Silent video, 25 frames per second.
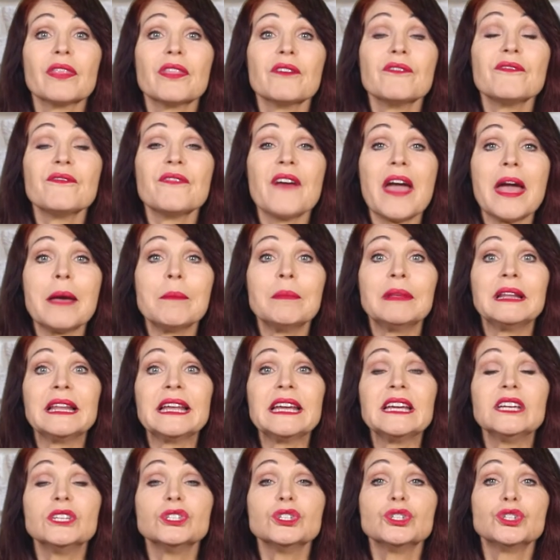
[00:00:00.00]
the
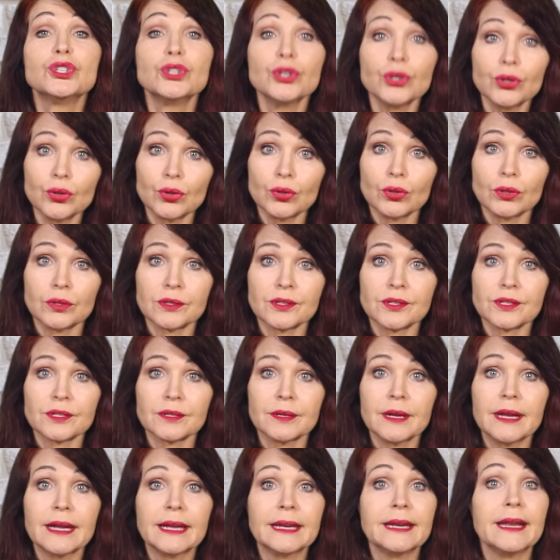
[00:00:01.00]
family jewels.
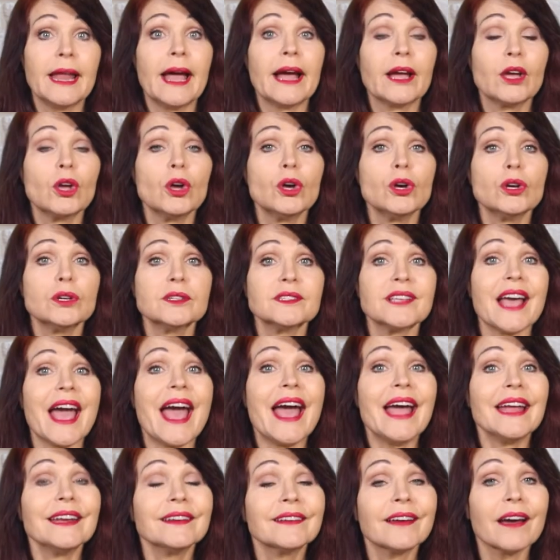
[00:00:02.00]
Now, girls
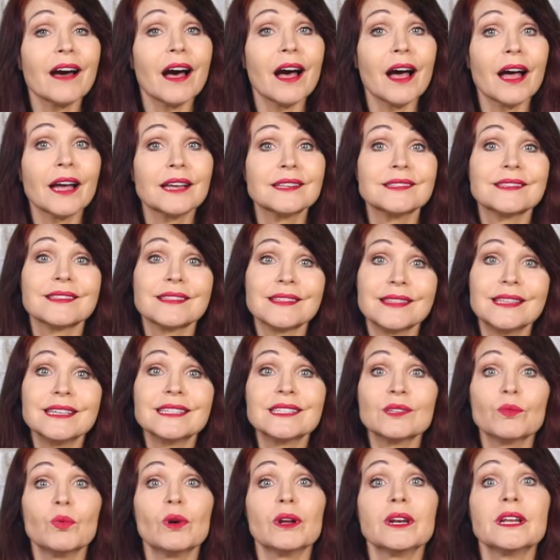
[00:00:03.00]
and guys,
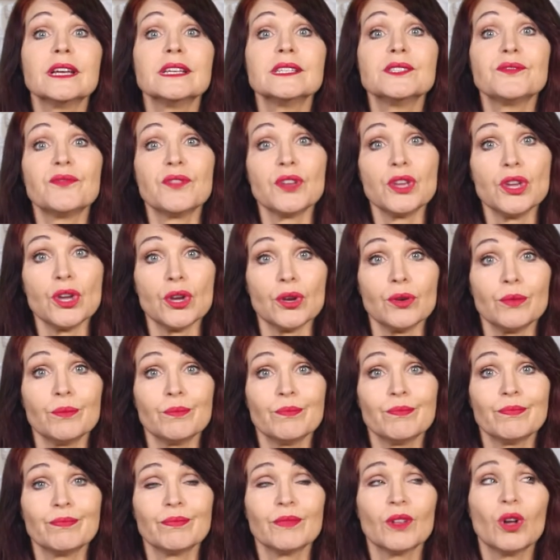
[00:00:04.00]
this one is for you.
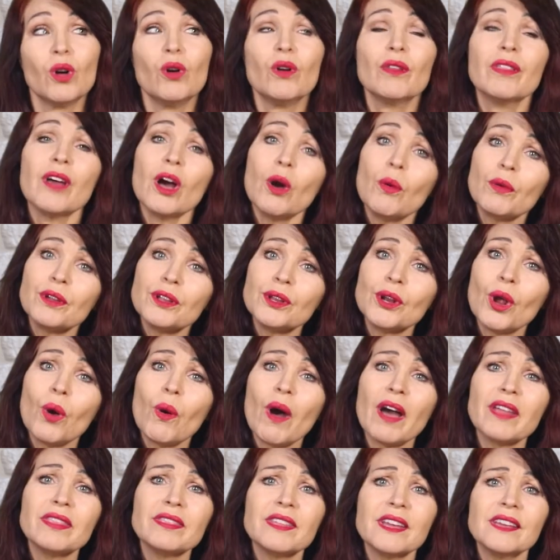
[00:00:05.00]
Although, you
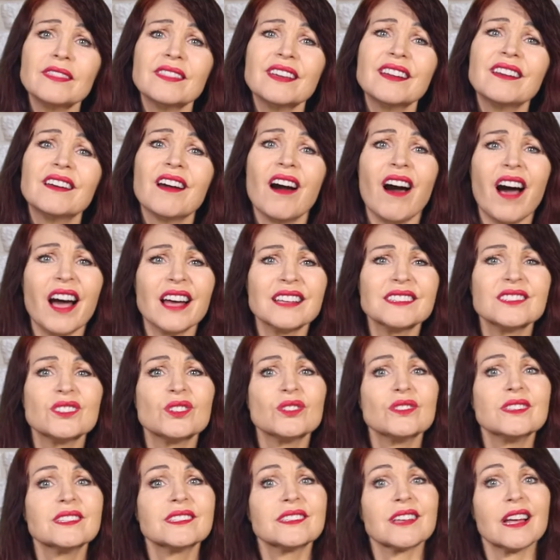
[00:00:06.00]
know, I think the guys
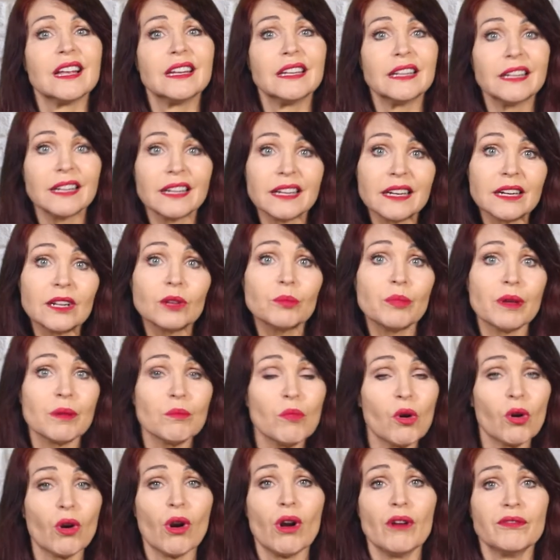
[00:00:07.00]
do this a little bit
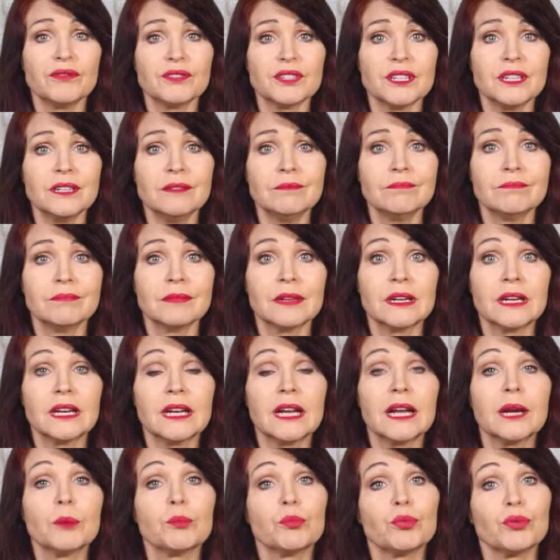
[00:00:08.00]
more often.
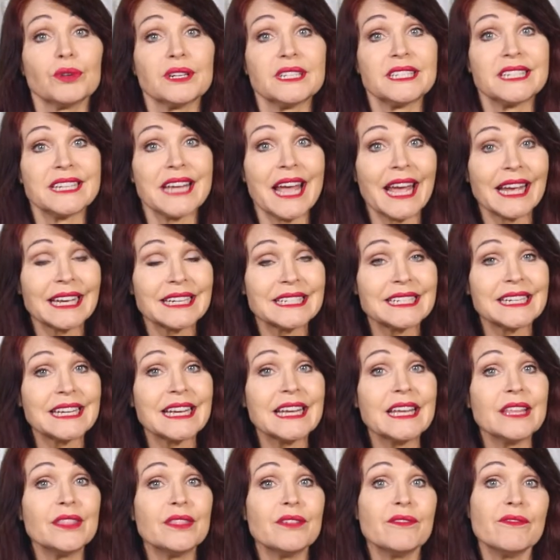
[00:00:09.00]

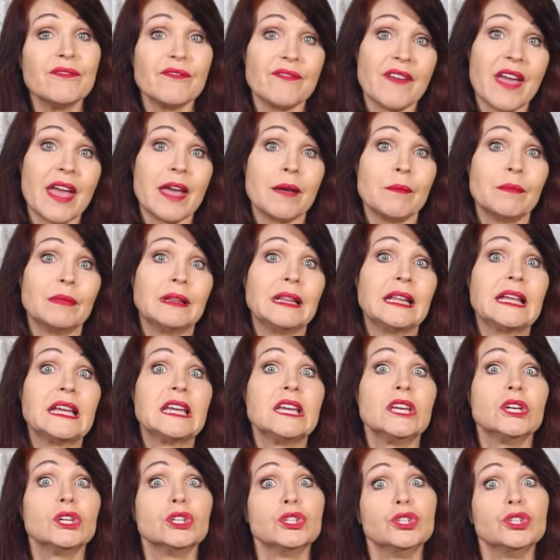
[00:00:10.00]
Protecting the family